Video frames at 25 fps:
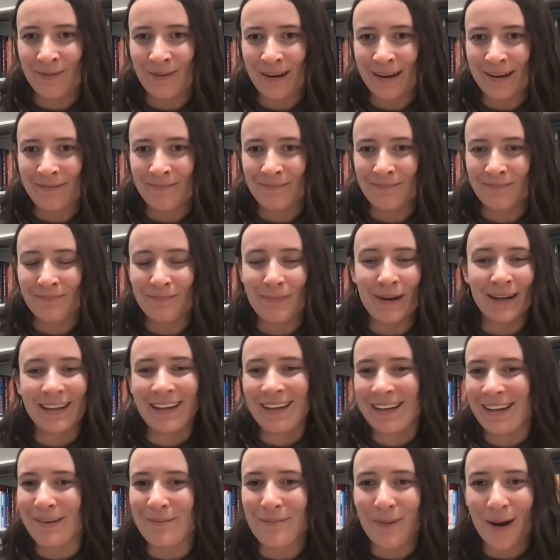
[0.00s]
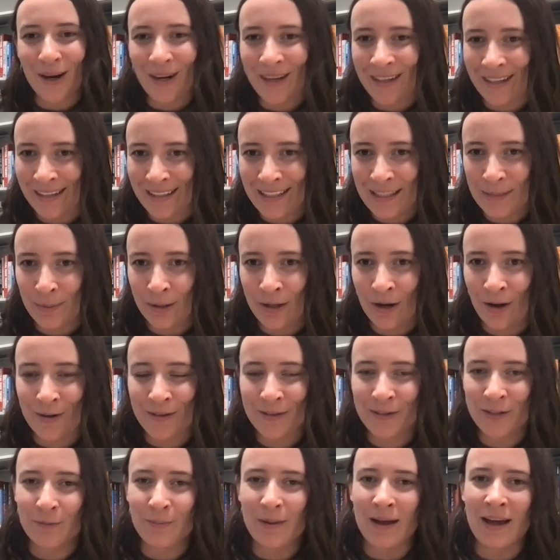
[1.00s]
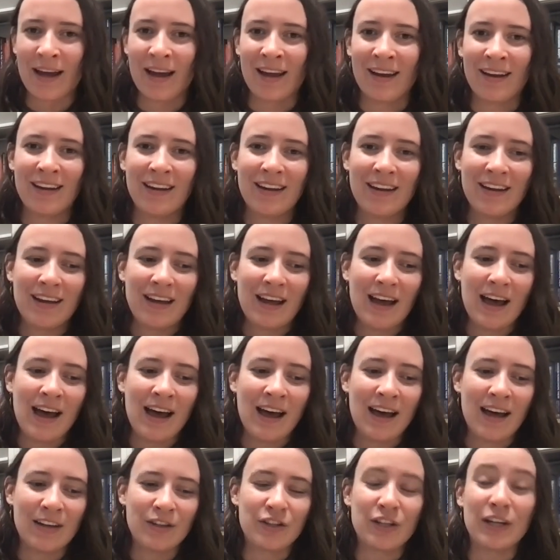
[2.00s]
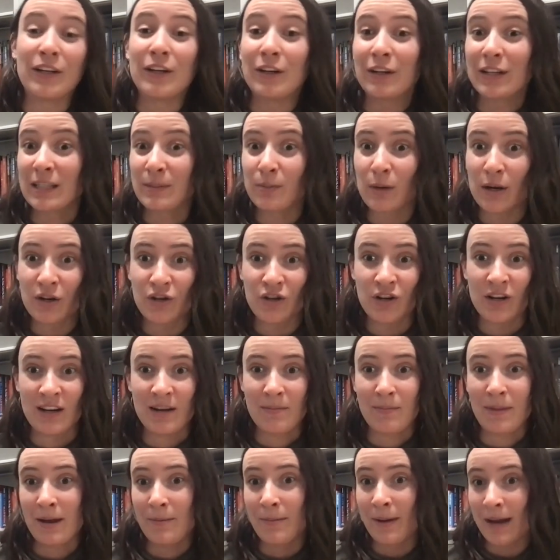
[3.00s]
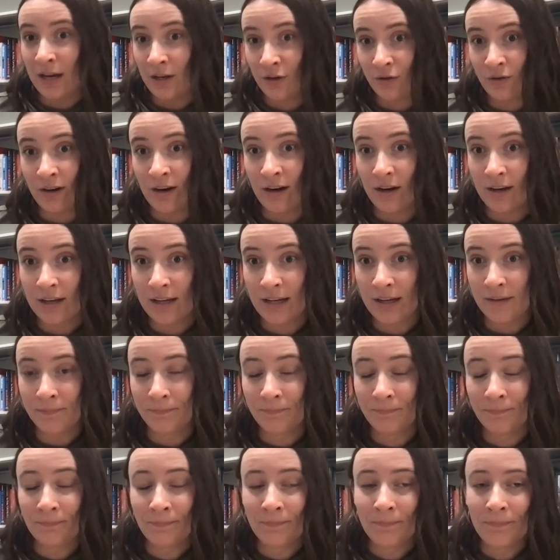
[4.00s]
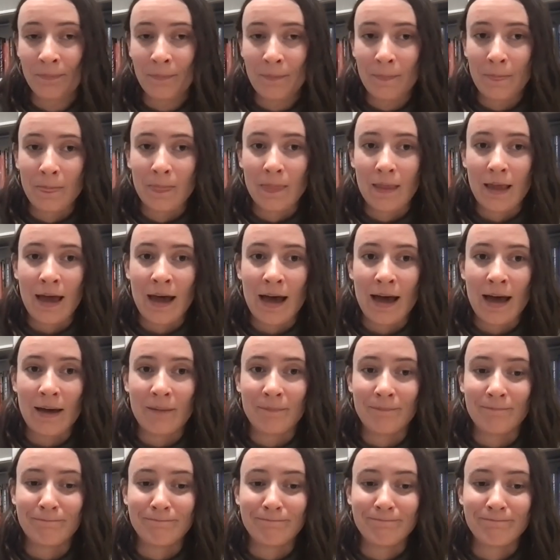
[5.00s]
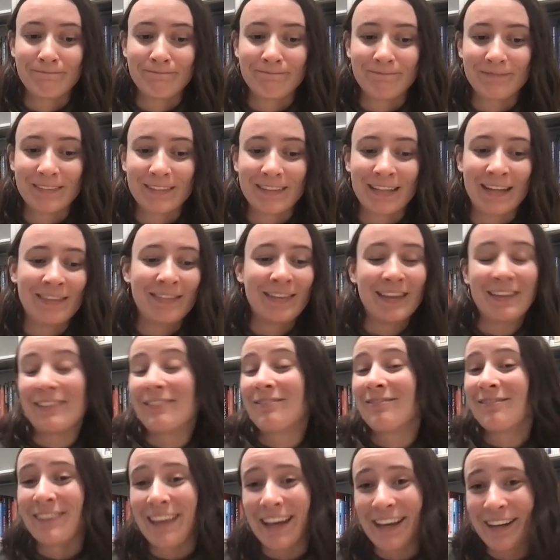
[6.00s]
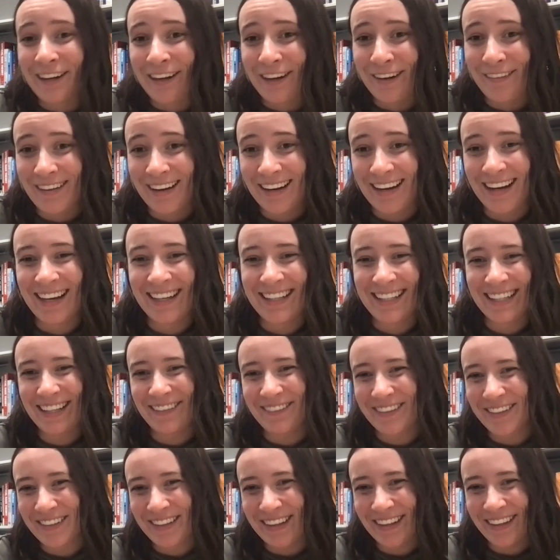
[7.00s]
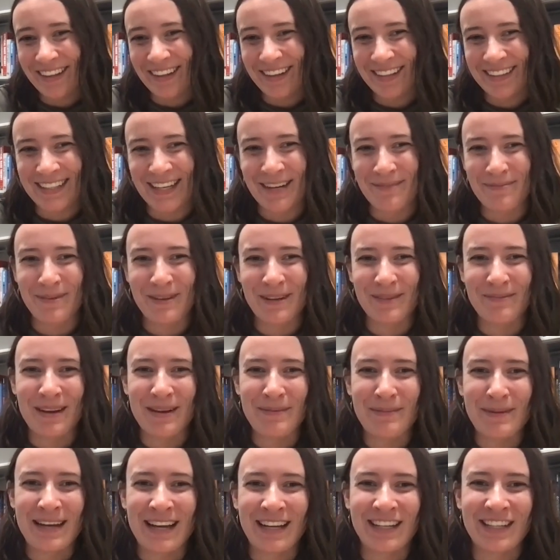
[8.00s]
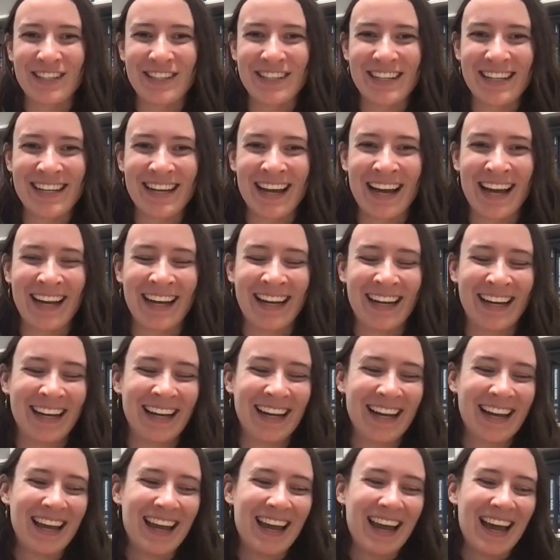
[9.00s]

right, money in markets, but also by gender expression and by patriarchy. And then later, right, to give you another example, in my PhD, I